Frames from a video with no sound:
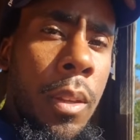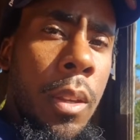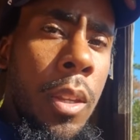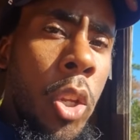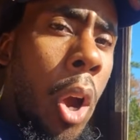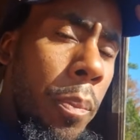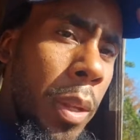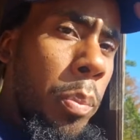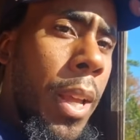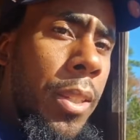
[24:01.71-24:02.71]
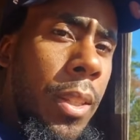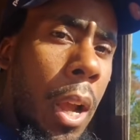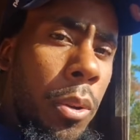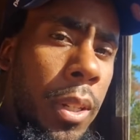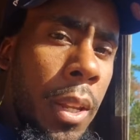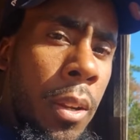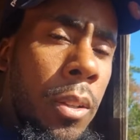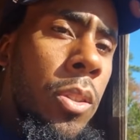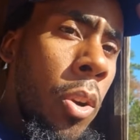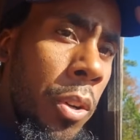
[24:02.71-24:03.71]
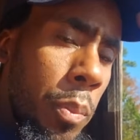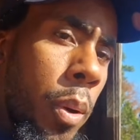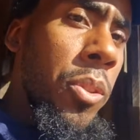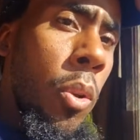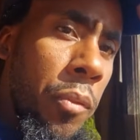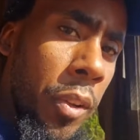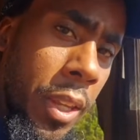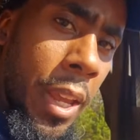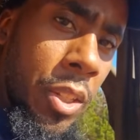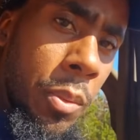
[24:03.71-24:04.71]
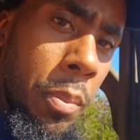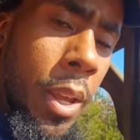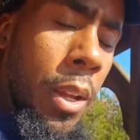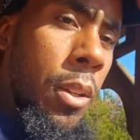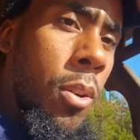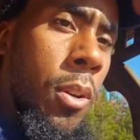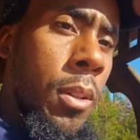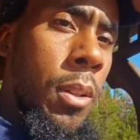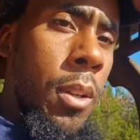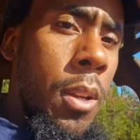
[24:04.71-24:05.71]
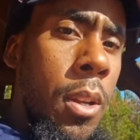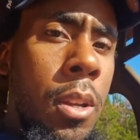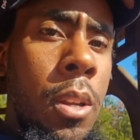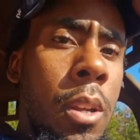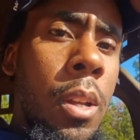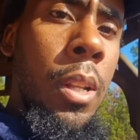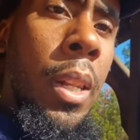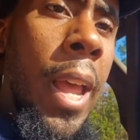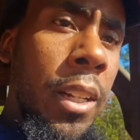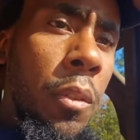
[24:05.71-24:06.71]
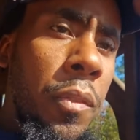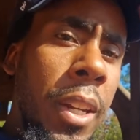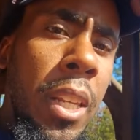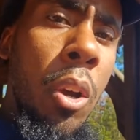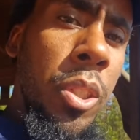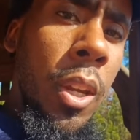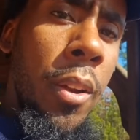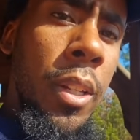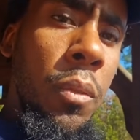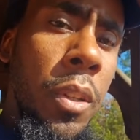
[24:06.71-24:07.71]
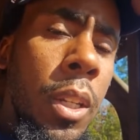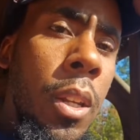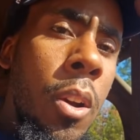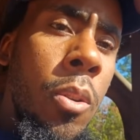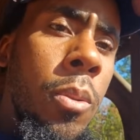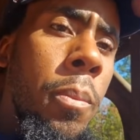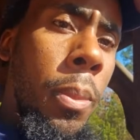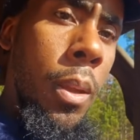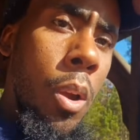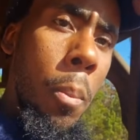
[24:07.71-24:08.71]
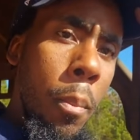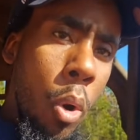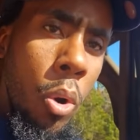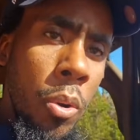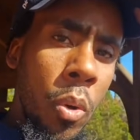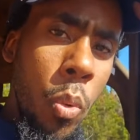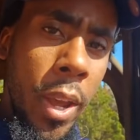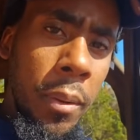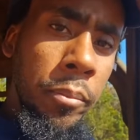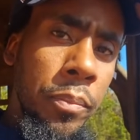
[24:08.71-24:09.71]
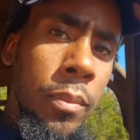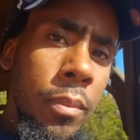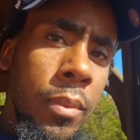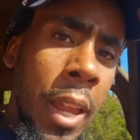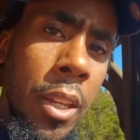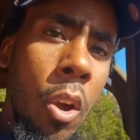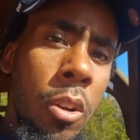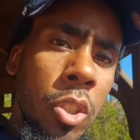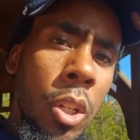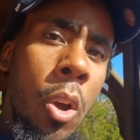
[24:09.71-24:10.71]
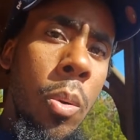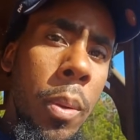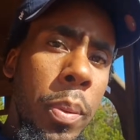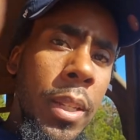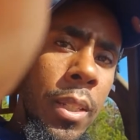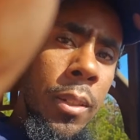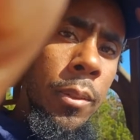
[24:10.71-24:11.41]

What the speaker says: Y'all be blessed out there. Turn the post notification bell on. Like the video, share this video. More on the way. Thank y'all. Shalom and peace.